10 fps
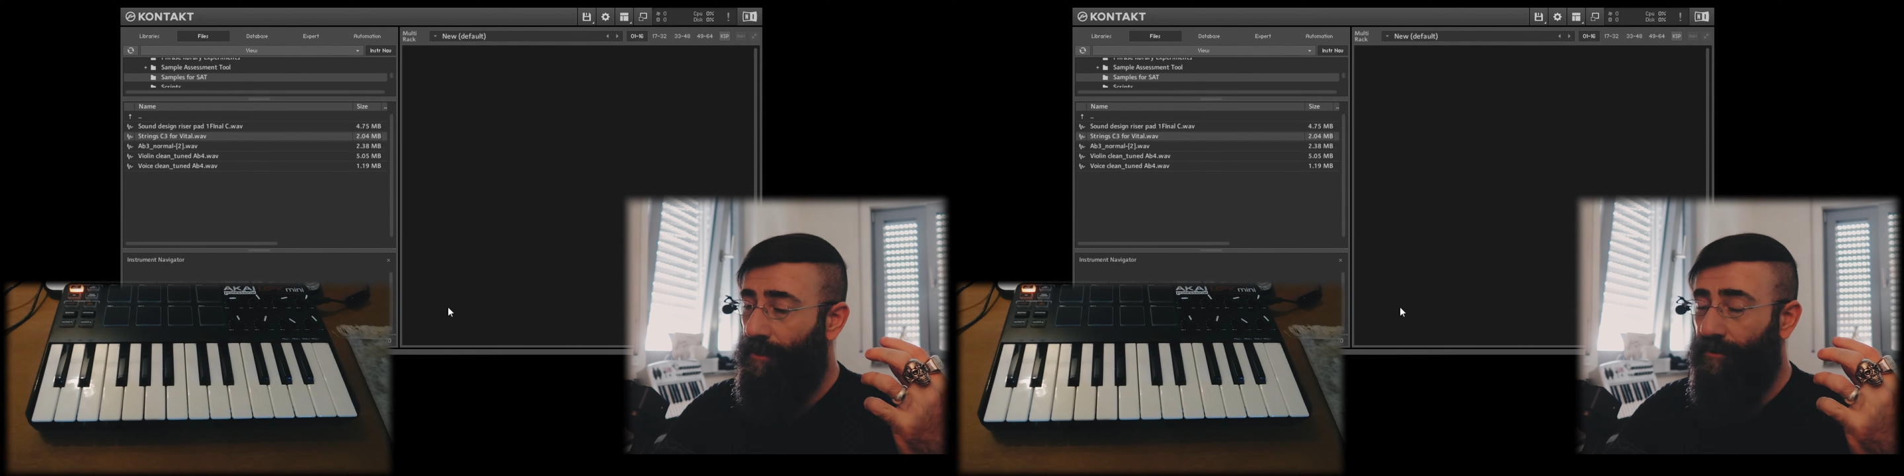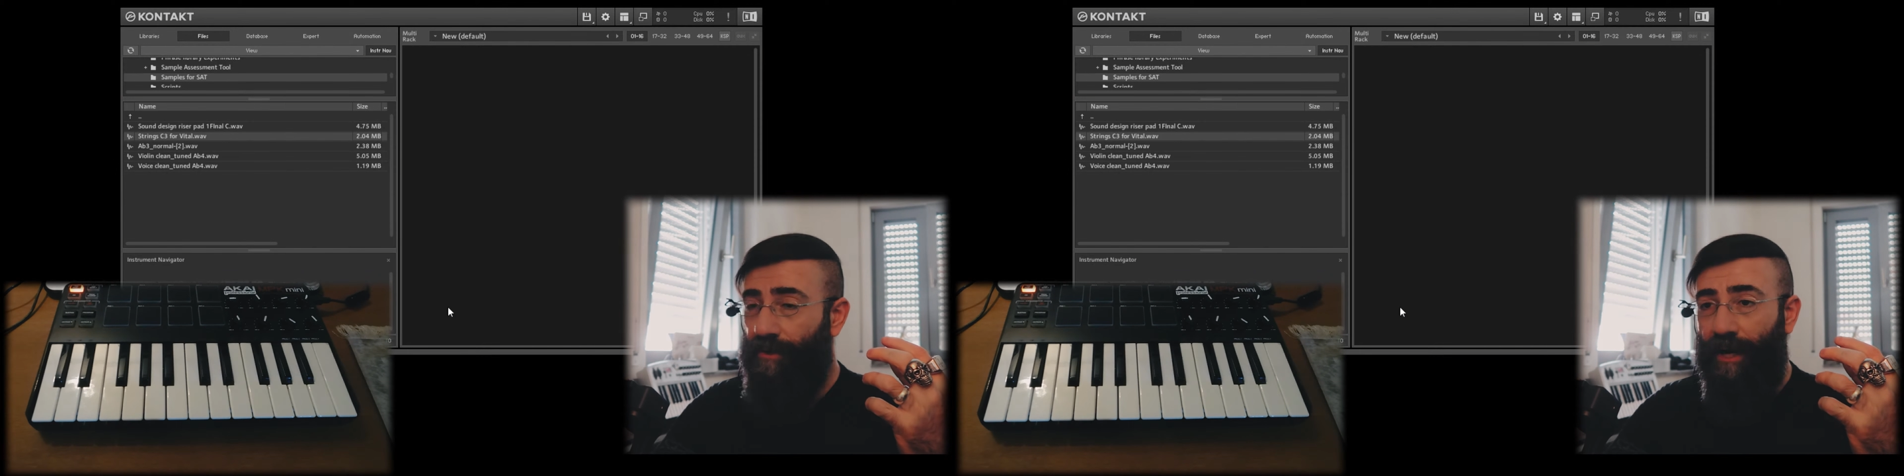
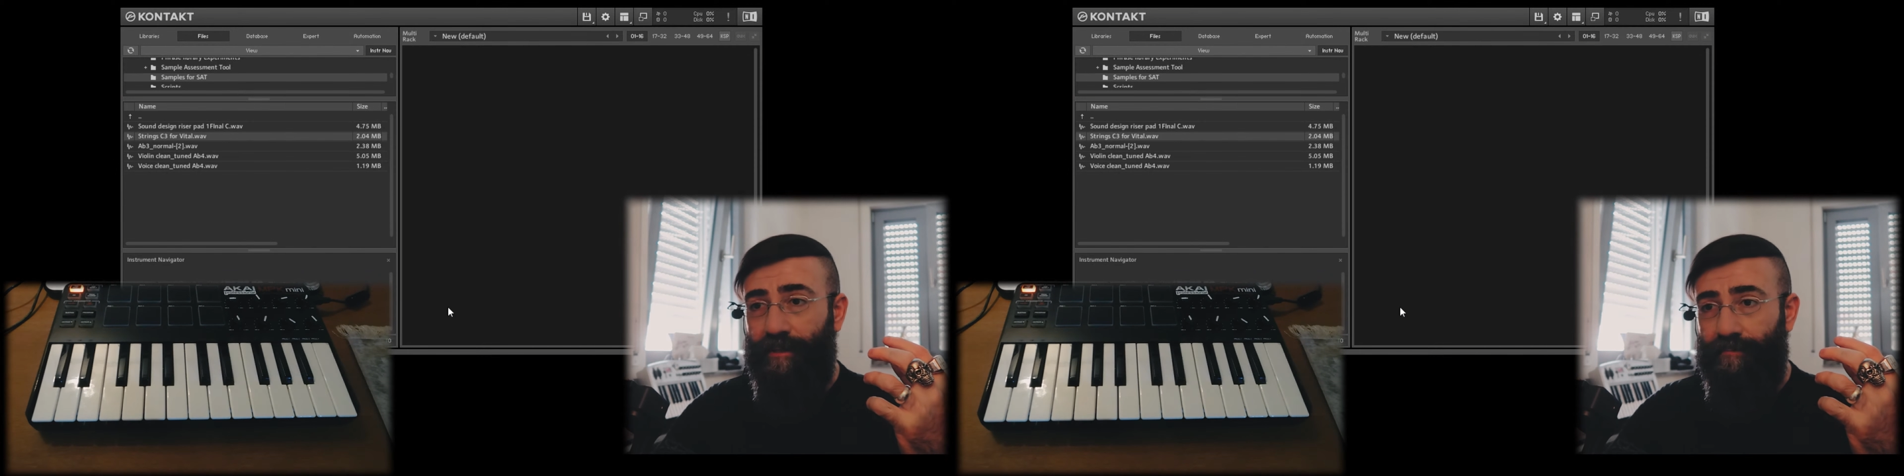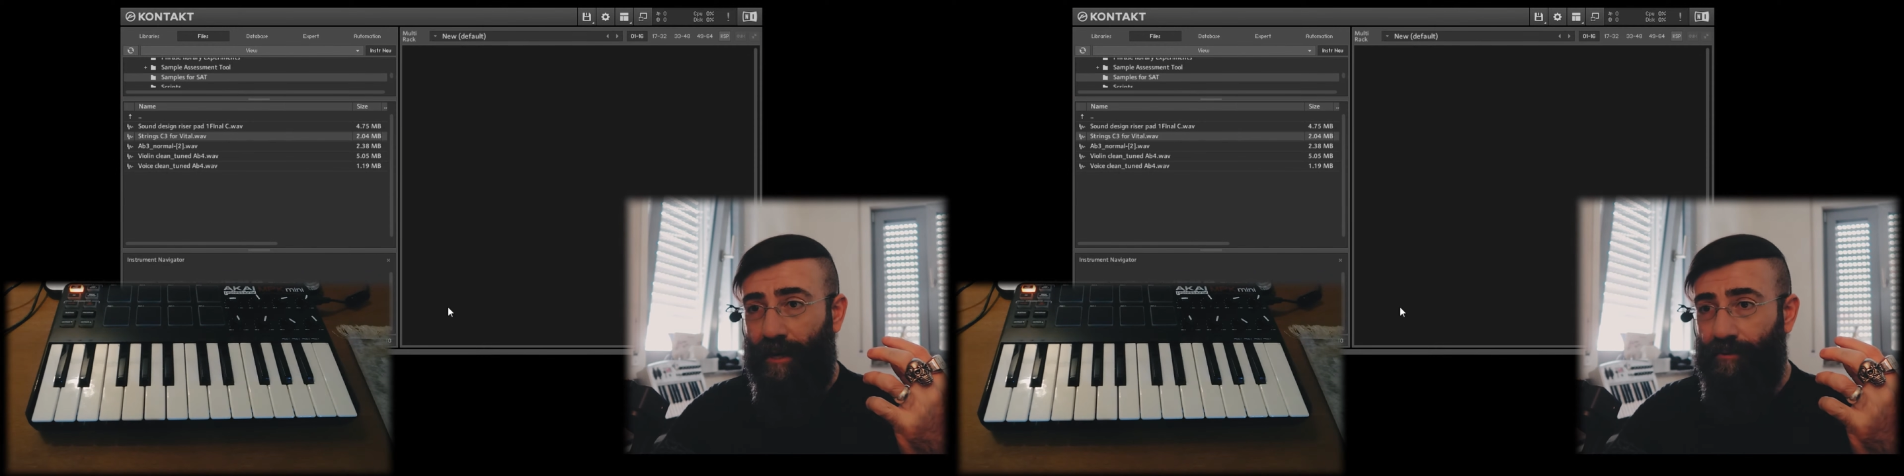
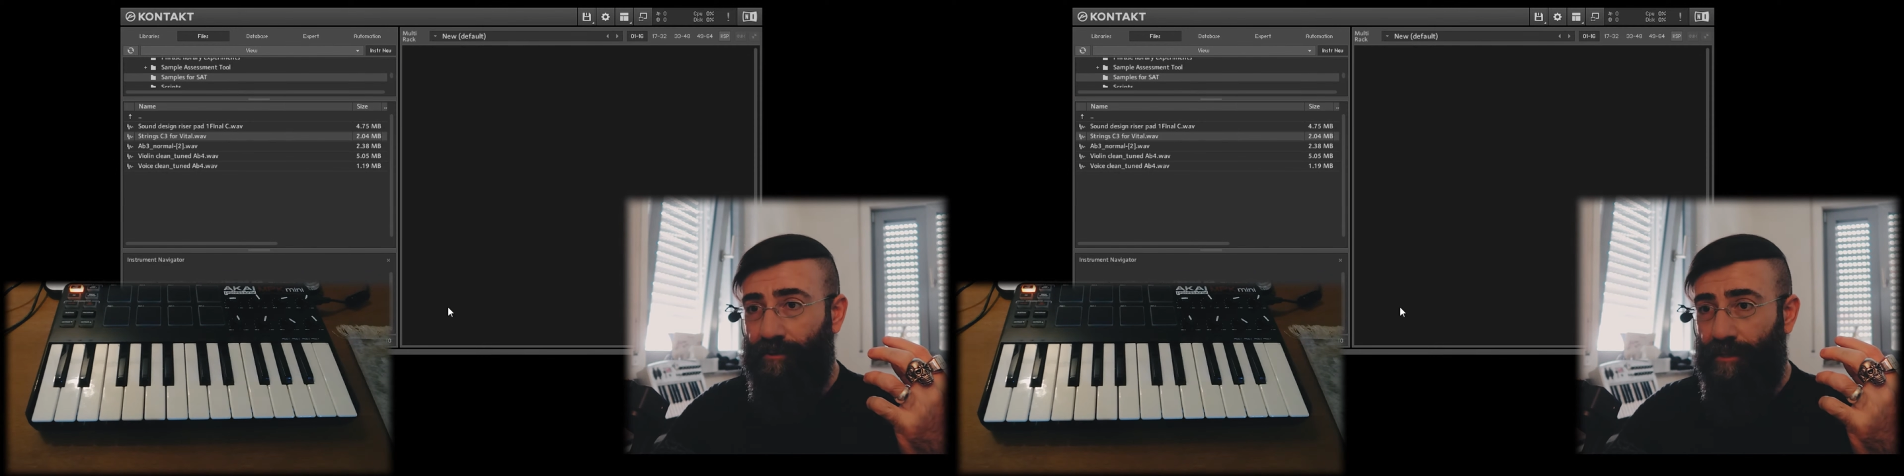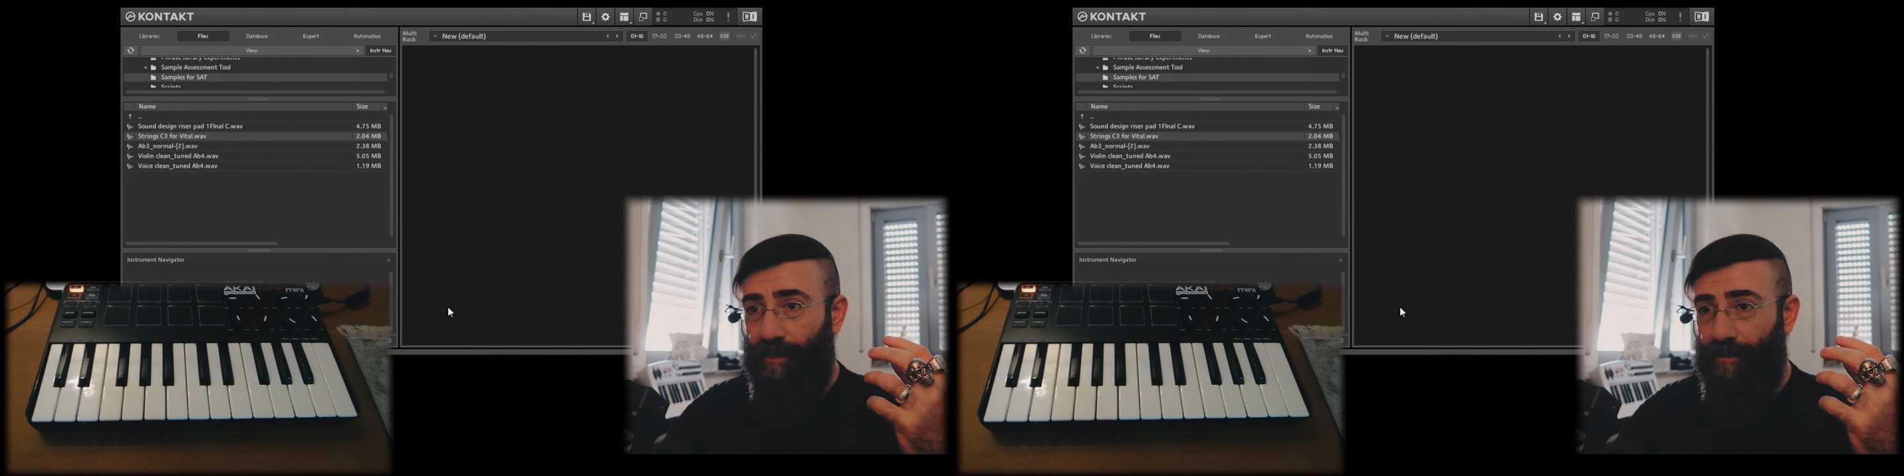right mouse
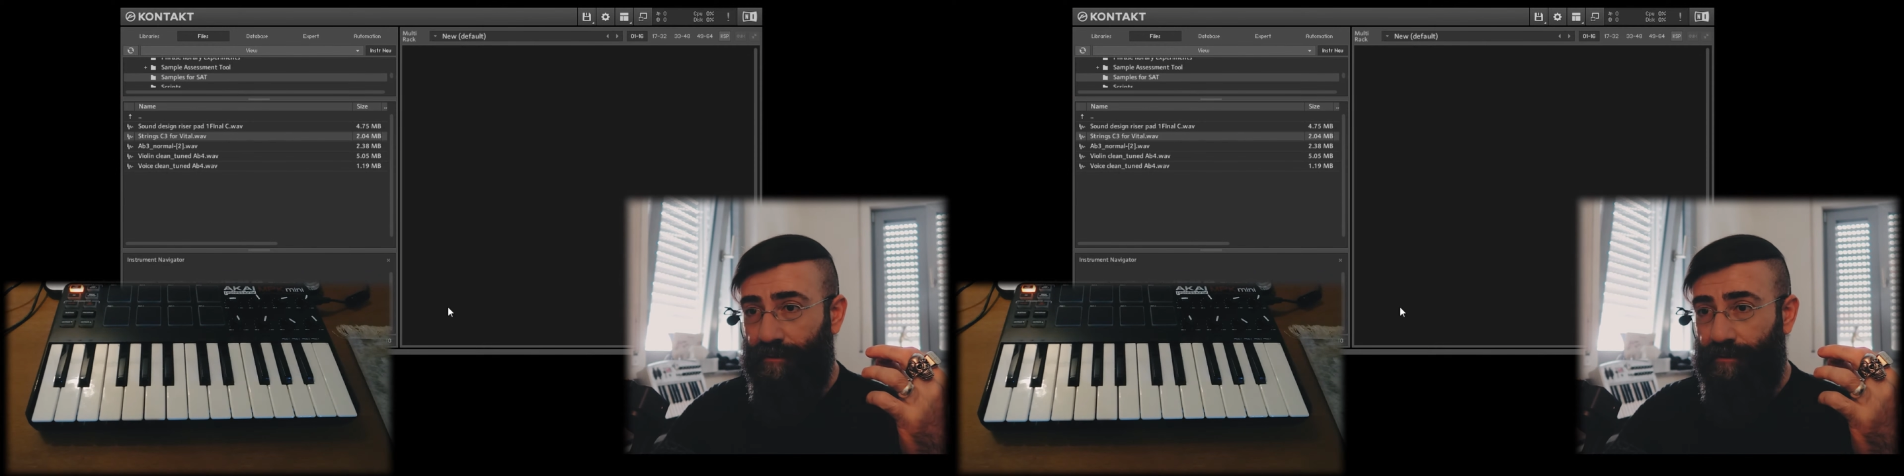click